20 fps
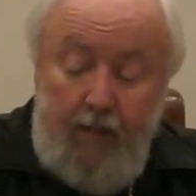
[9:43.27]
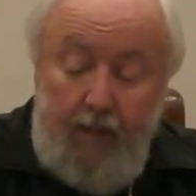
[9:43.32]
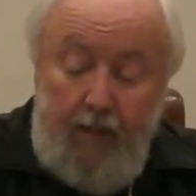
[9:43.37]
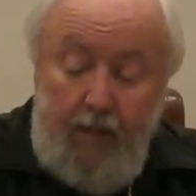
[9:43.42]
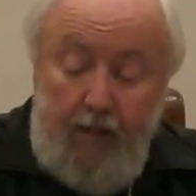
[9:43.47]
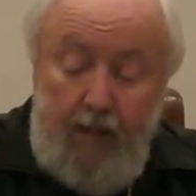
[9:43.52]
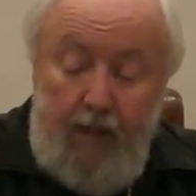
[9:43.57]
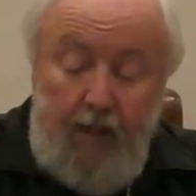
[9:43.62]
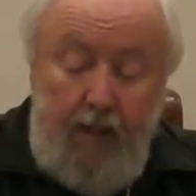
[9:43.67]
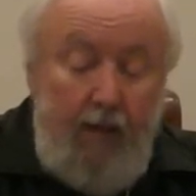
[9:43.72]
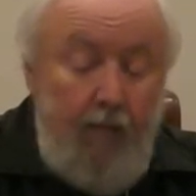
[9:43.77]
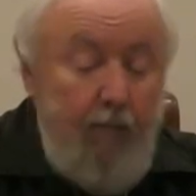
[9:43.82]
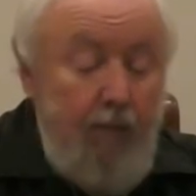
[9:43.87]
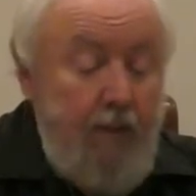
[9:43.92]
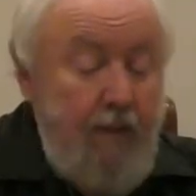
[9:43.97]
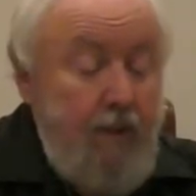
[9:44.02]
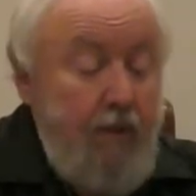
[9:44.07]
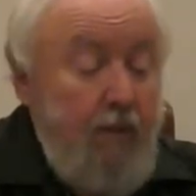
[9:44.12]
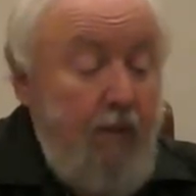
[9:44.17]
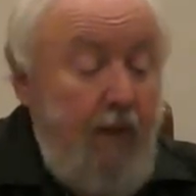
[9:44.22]
Okay,
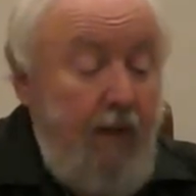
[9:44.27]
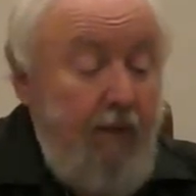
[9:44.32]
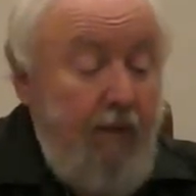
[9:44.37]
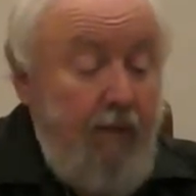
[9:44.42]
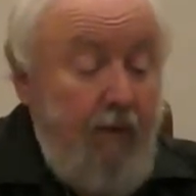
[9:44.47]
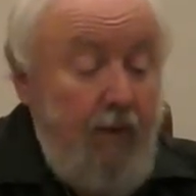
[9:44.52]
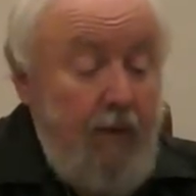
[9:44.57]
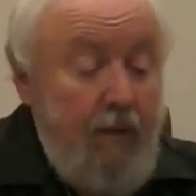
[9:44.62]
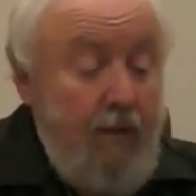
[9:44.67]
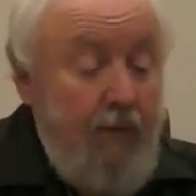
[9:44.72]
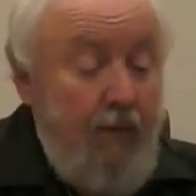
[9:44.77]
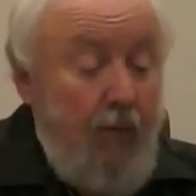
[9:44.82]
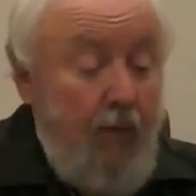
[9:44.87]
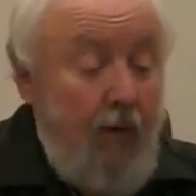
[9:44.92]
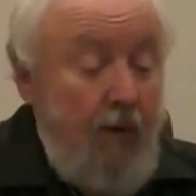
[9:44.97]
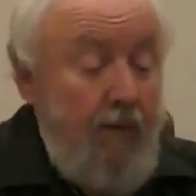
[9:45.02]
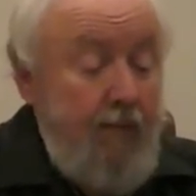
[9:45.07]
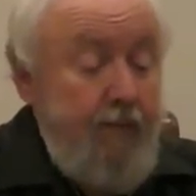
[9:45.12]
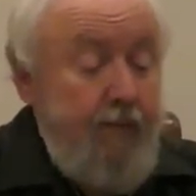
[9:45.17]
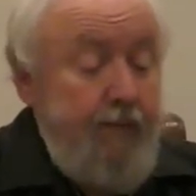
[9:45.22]
Numbers 12, verse
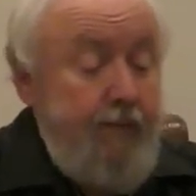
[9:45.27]
4.